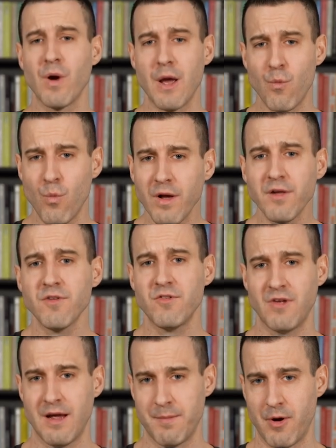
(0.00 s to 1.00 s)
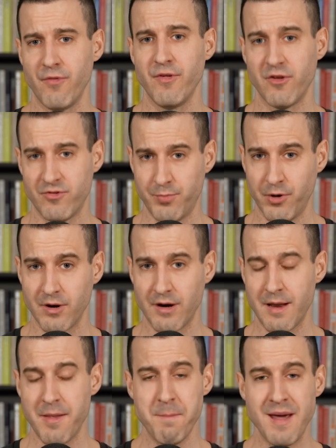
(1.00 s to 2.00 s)
what I will say about this book,
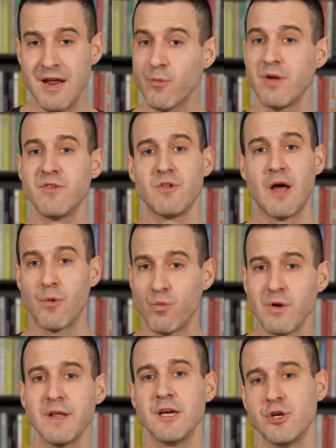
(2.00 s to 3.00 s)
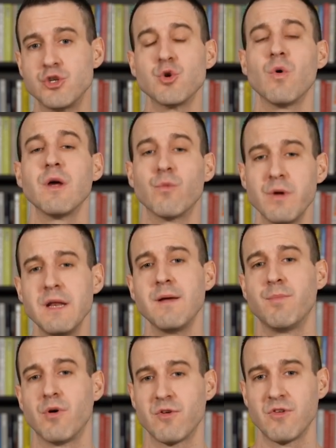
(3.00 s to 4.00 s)
and the main reason I really enjoy
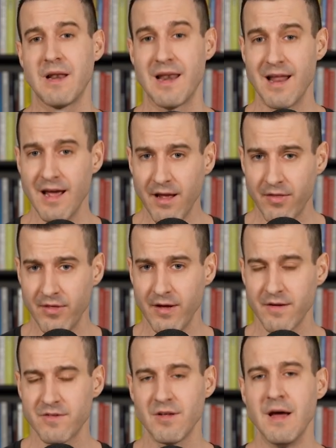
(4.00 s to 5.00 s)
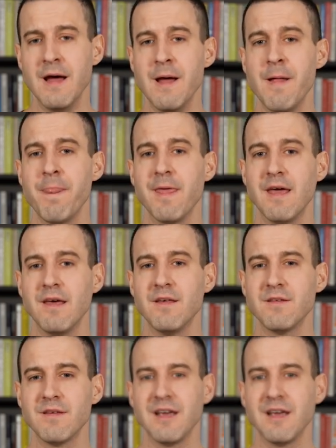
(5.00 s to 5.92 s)
reading books like this, is